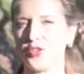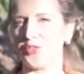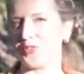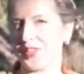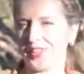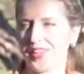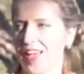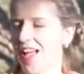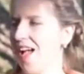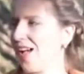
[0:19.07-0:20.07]
using
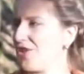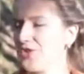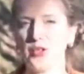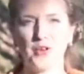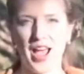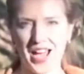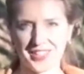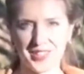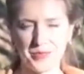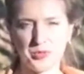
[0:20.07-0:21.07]
jewellery
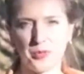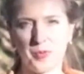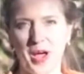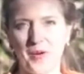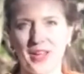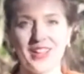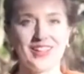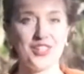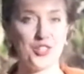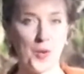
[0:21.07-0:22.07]
items from our
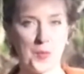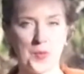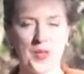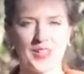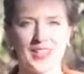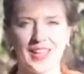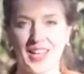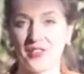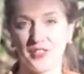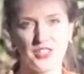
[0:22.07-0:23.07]
shop,
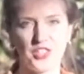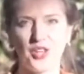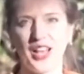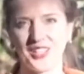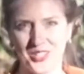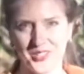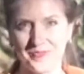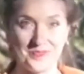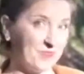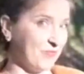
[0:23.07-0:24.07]
KK Vintage Collection.
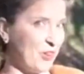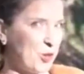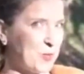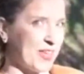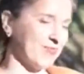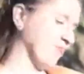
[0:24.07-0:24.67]
Follow me!